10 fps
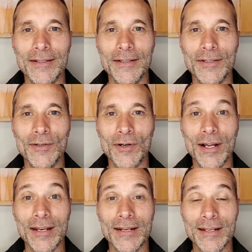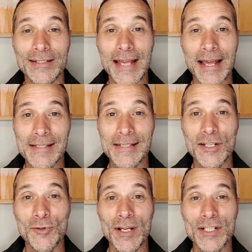you're in an intense
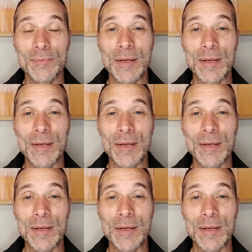situation.